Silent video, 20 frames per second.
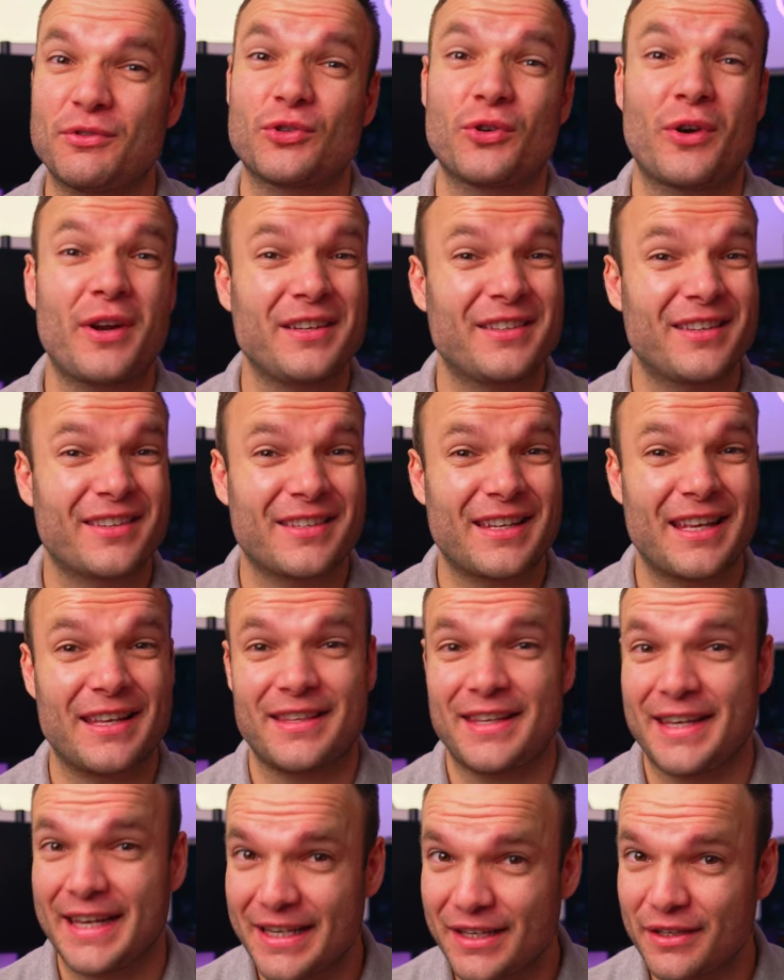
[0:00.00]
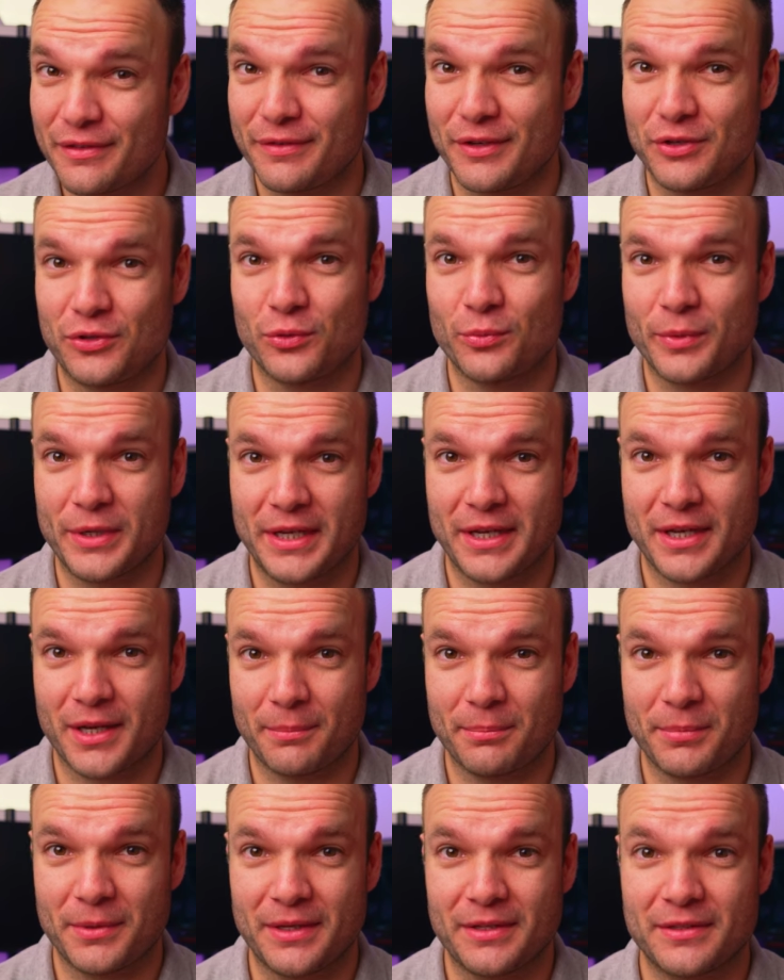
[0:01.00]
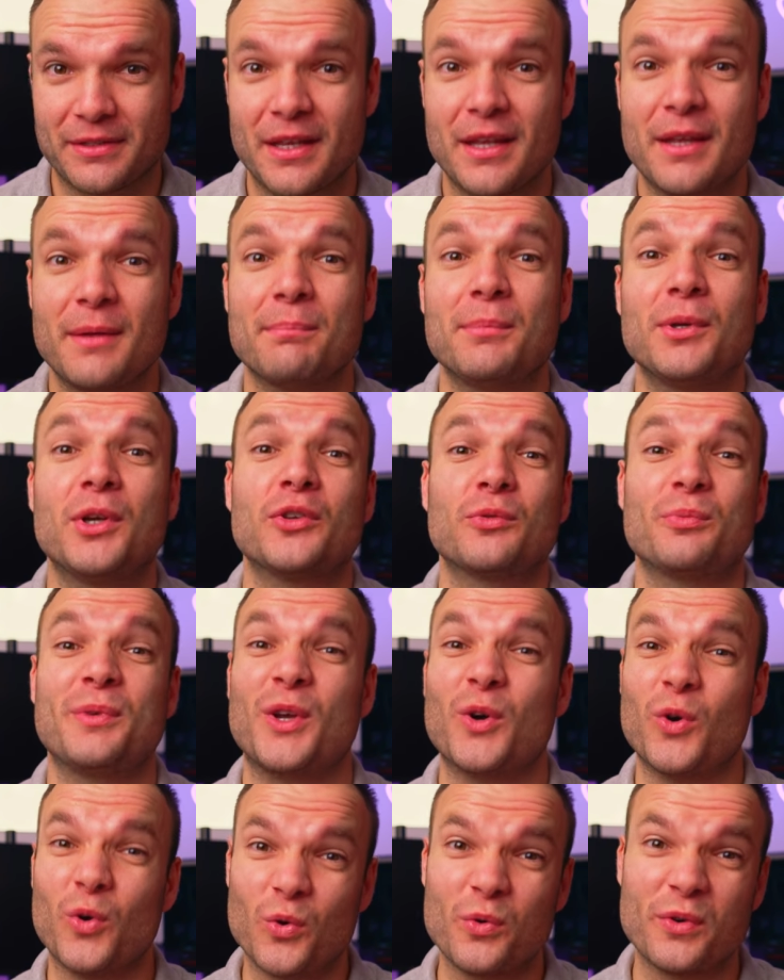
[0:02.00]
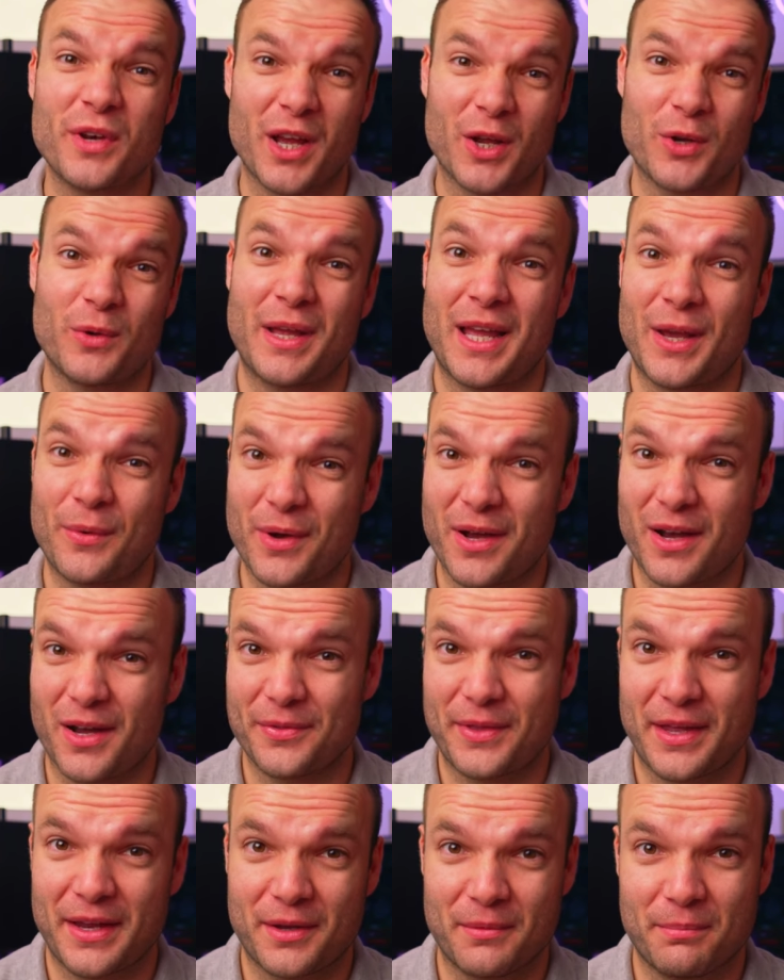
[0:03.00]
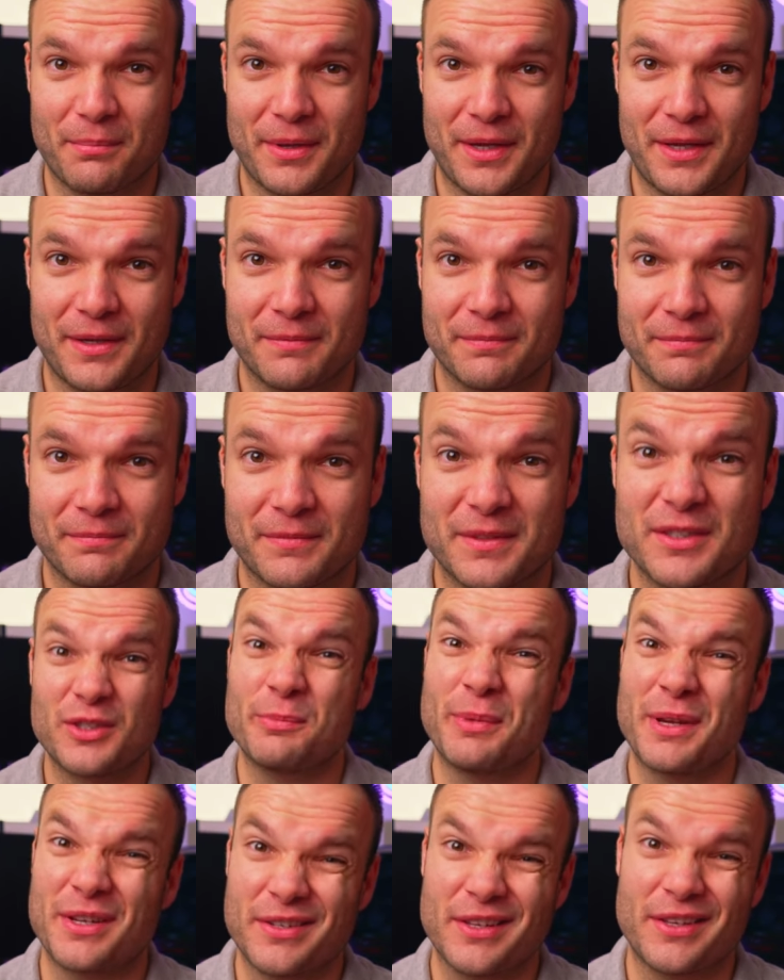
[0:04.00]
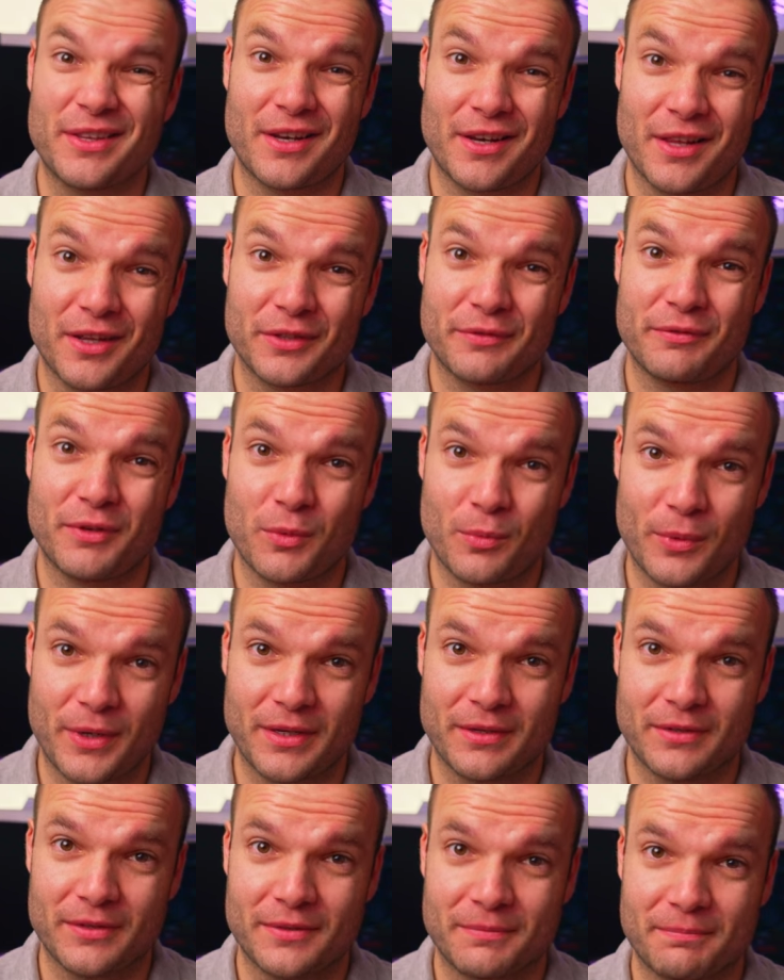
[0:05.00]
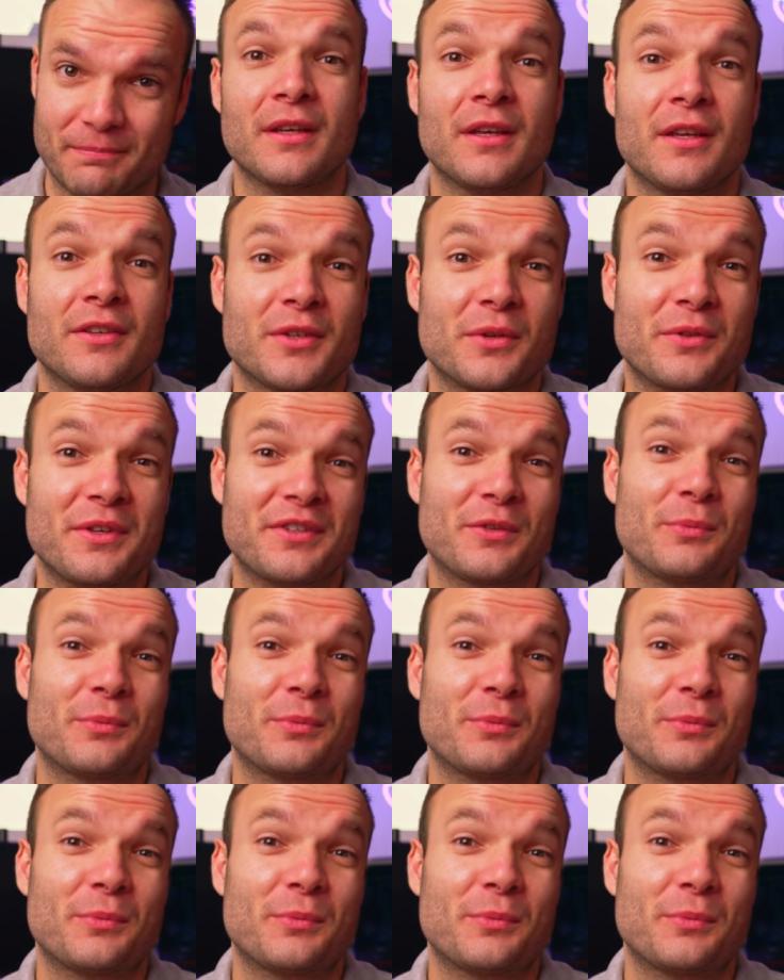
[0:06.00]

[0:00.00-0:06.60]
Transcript: trying to select the individual winning companies, because we all know how hard that can be, especially in the last few weeks. So this